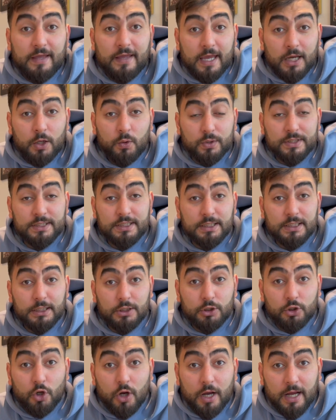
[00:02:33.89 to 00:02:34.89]
equity in
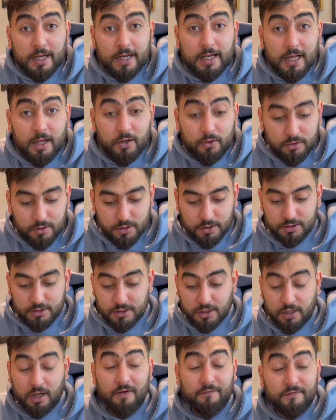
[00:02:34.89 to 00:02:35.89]
your account to
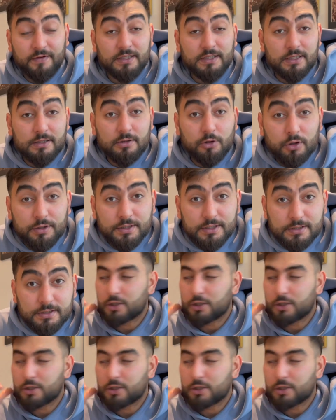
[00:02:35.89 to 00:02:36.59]
cover these losses.